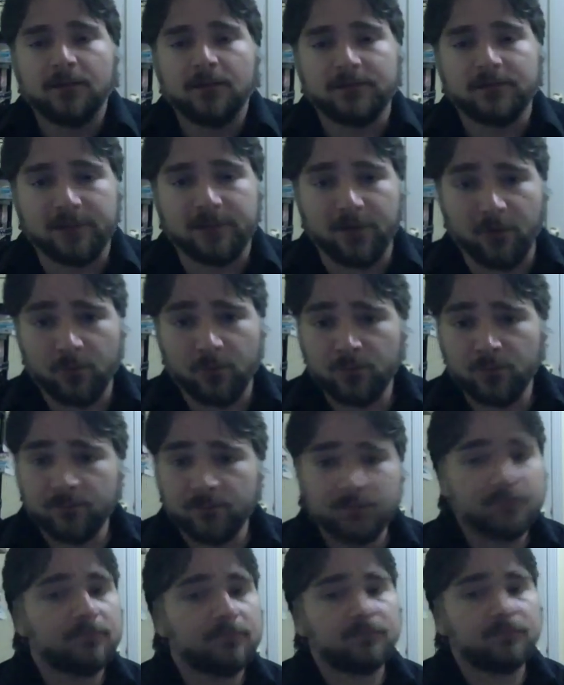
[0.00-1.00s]
So
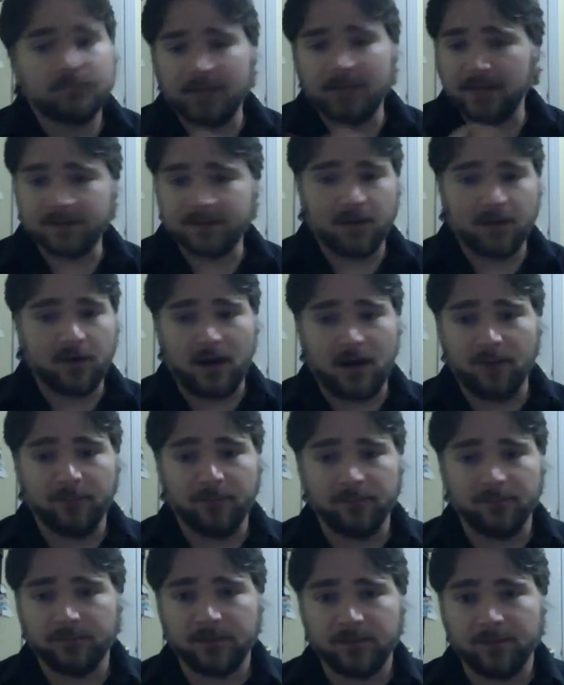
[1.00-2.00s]
that's how
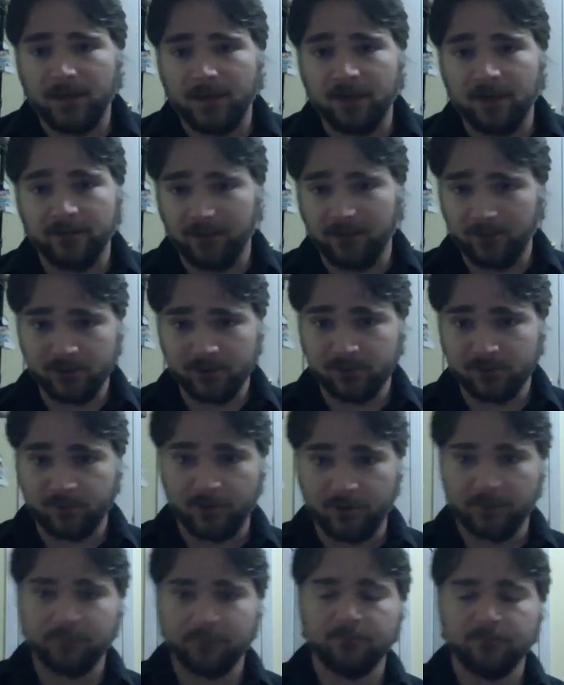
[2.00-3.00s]
compiled languages
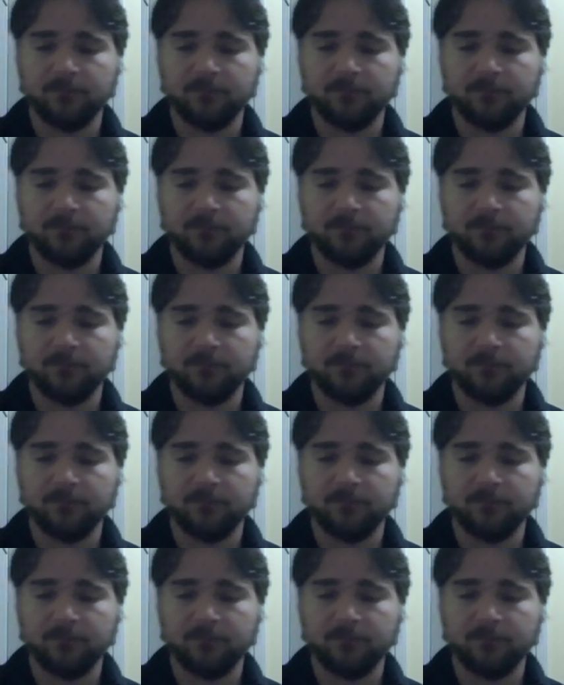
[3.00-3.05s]
work.